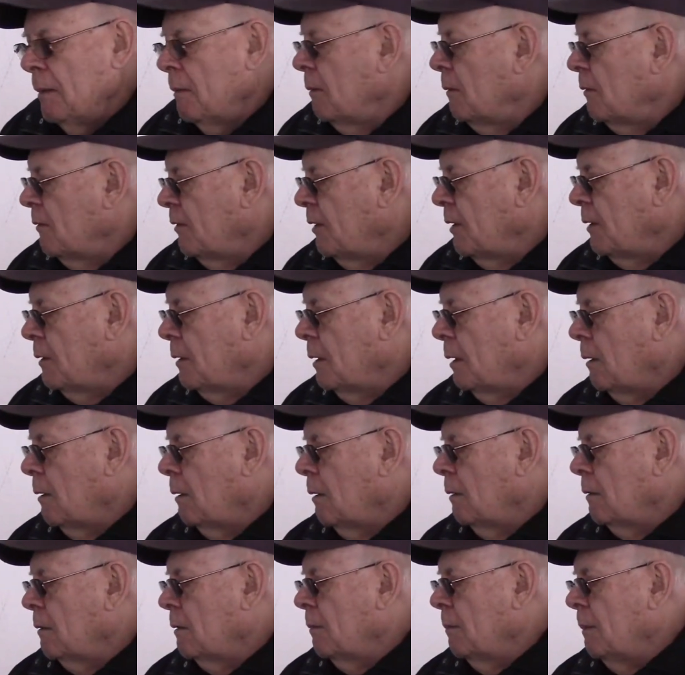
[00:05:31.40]
sit
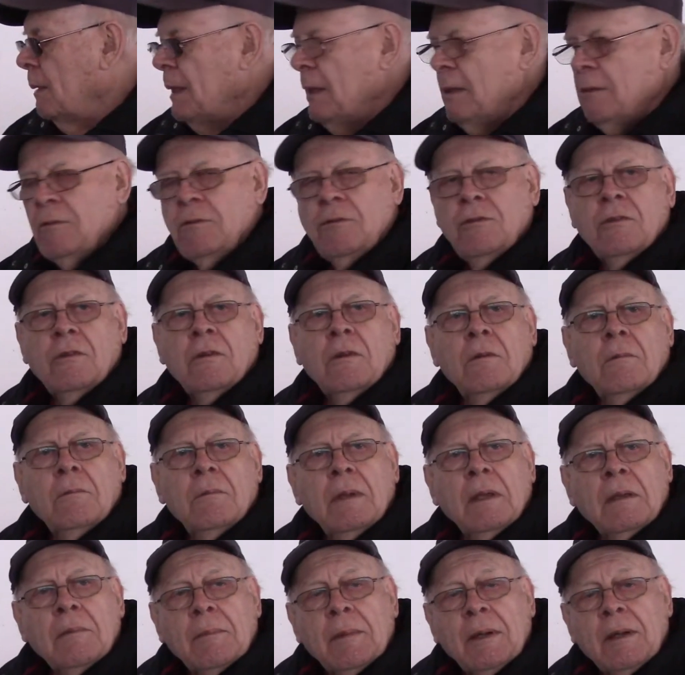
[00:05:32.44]
there at the bench,
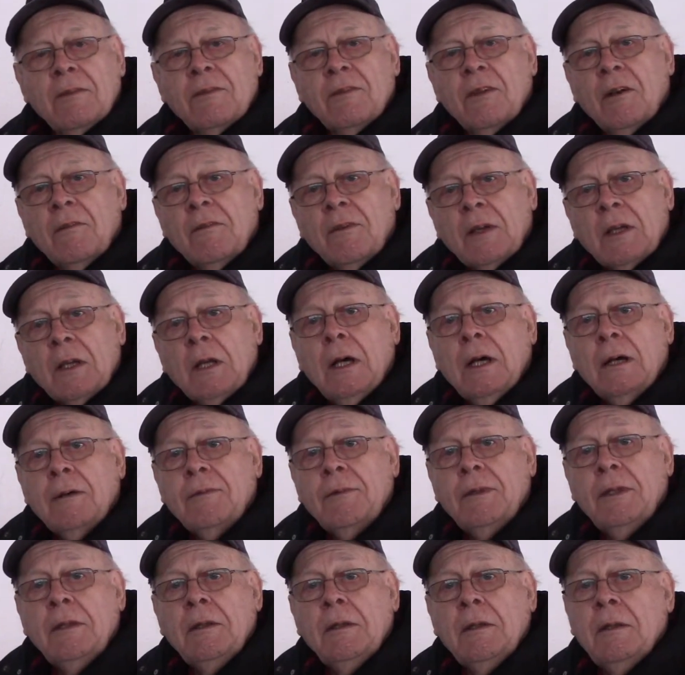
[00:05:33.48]
make myself a
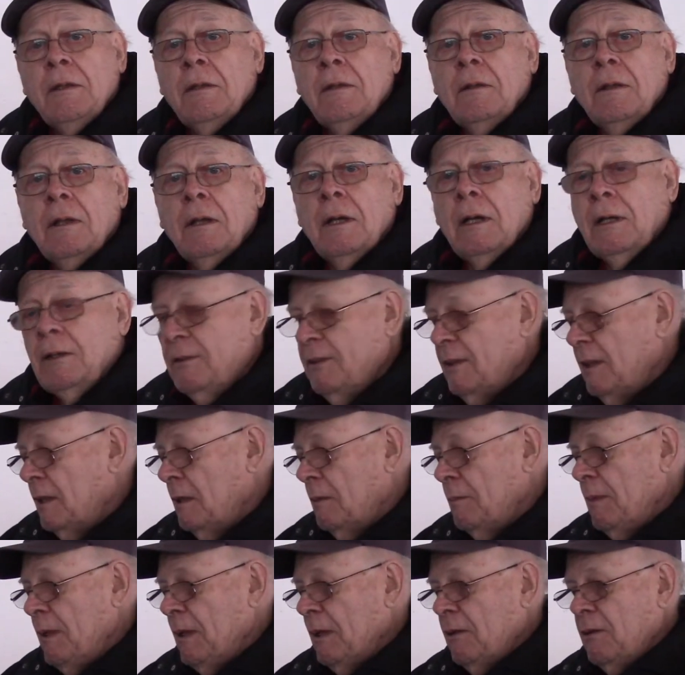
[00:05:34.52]
coffee? I said,
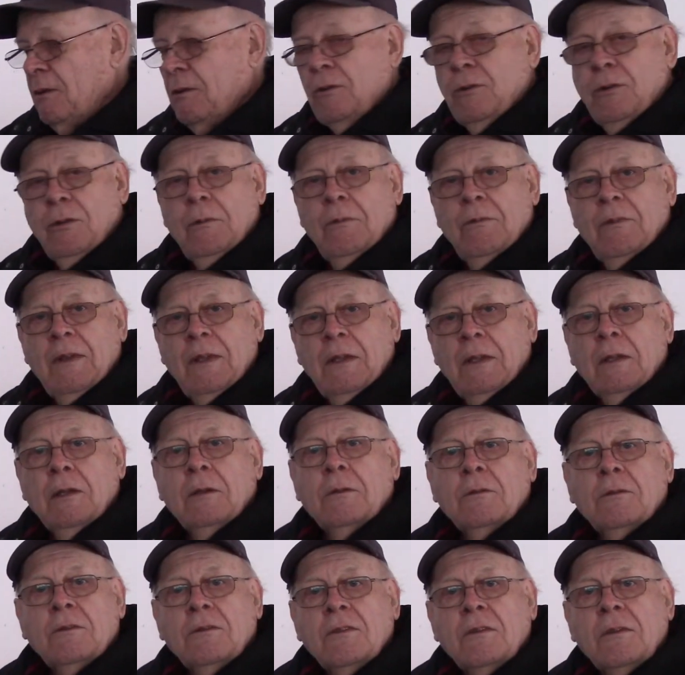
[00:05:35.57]
I make YouTube
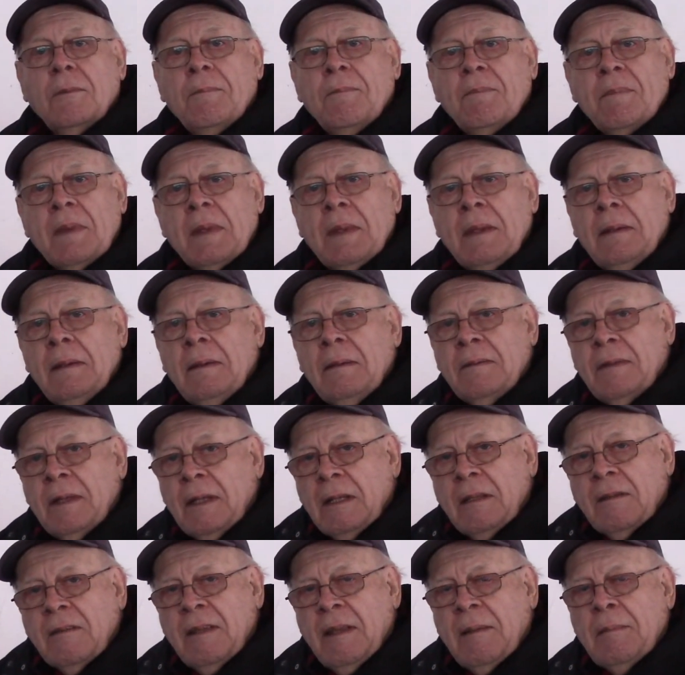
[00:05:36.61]
videos. Is
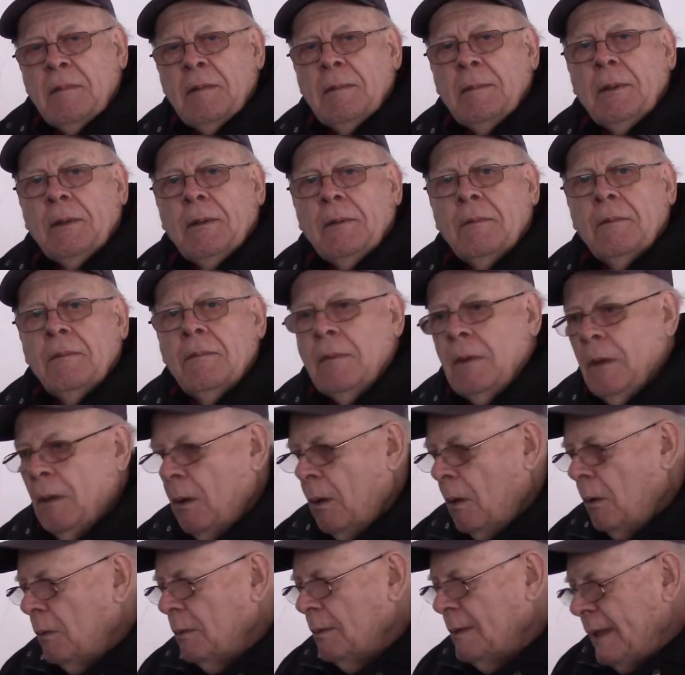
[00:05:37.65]
that acceptable?
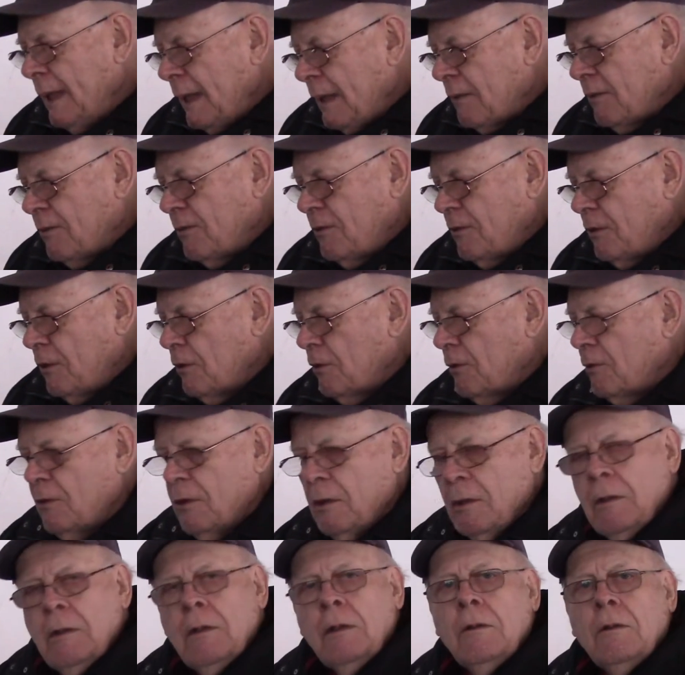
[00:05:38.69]
Oh yes,
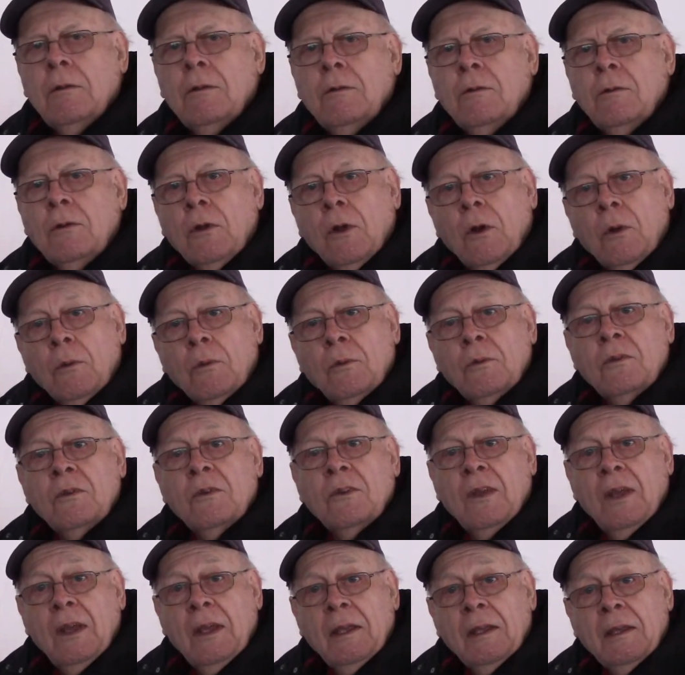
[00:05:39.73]
just don't
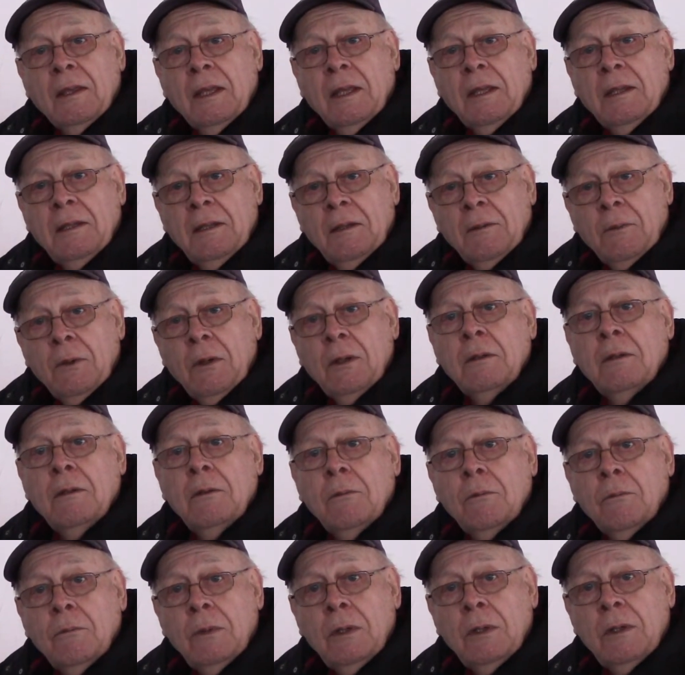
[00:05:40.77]
take
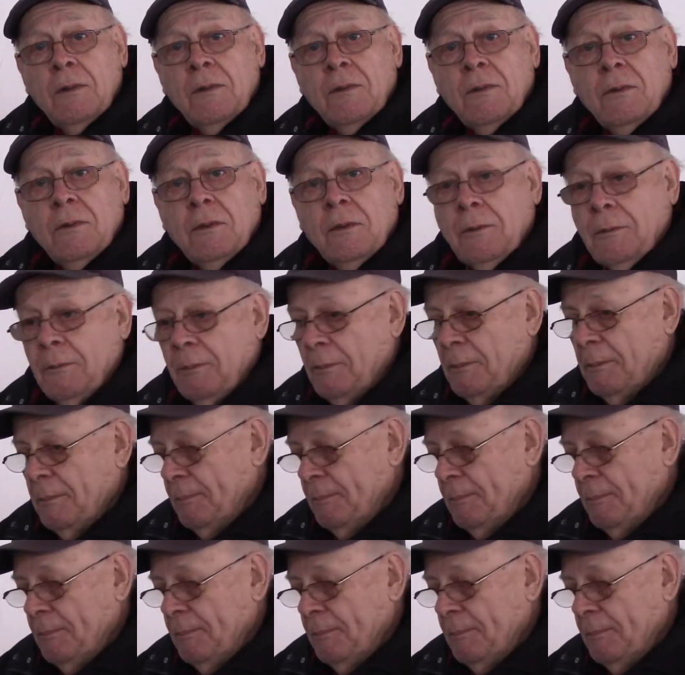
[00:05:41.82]
anyone with you.